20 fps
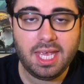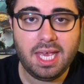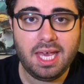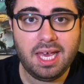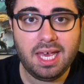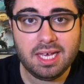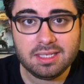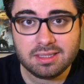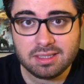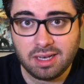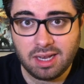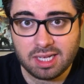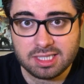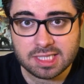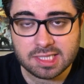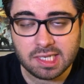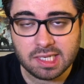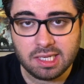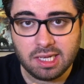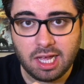And
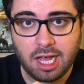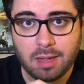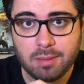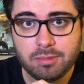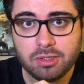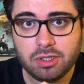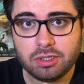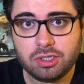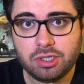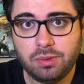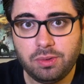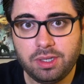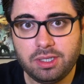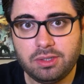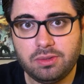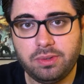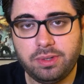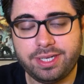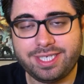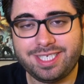lastly, I'm not going
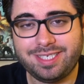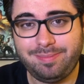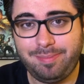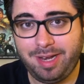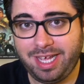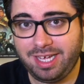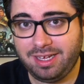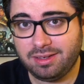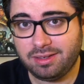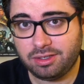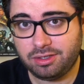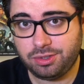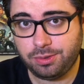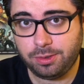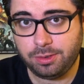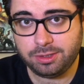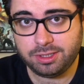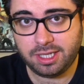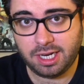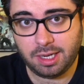to explain the
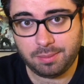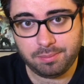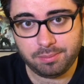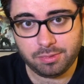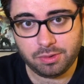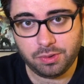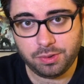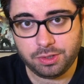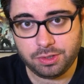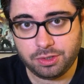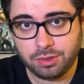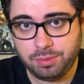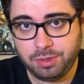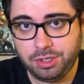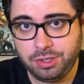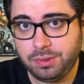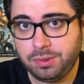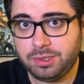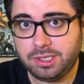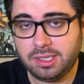tools that I'm going to be
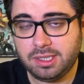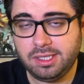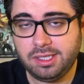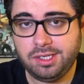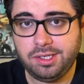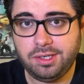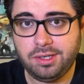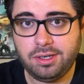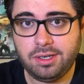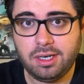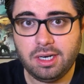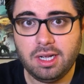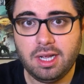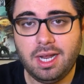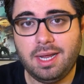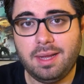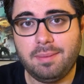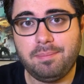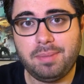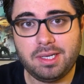using here,
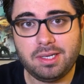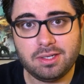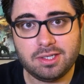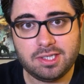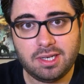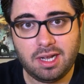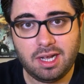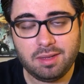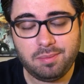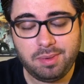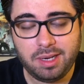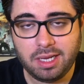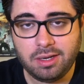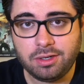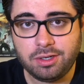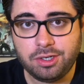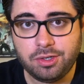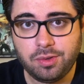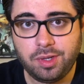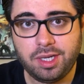because I plan
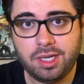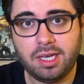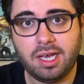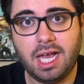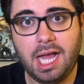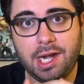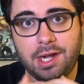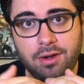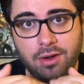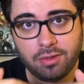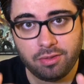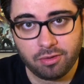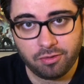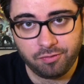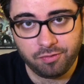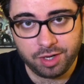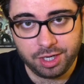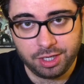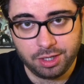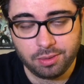on doing another
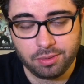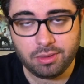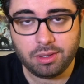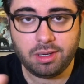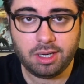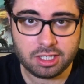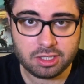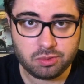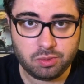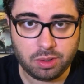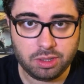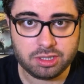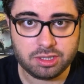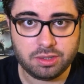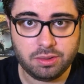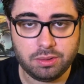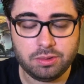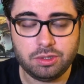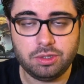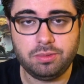video. The next one is
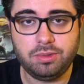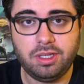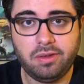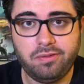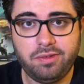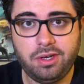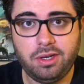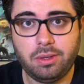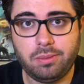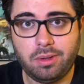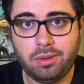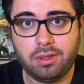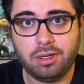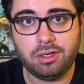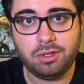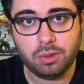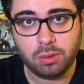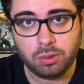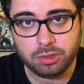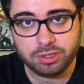going to be a video of the
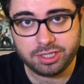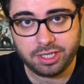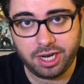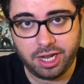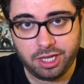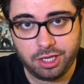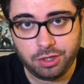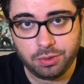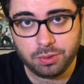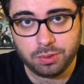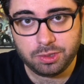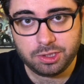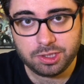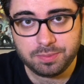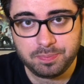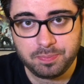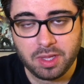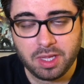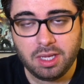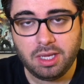tools that I use,
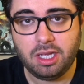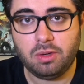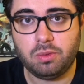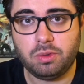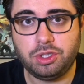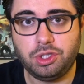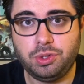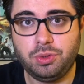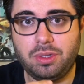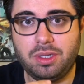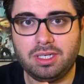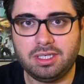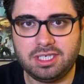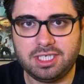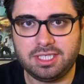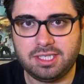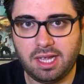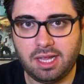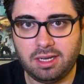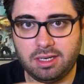in which you'll
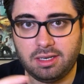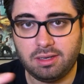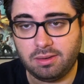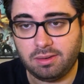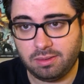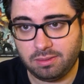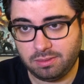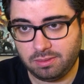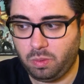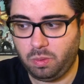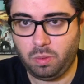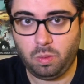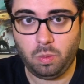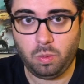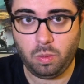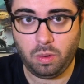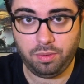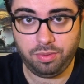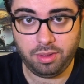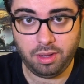understand
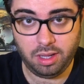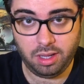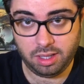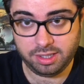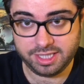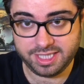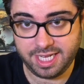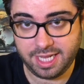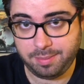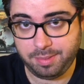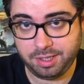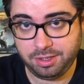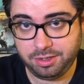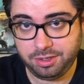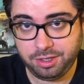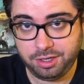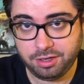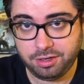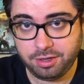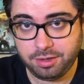what the hell is happening
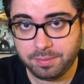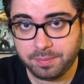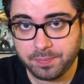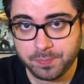here.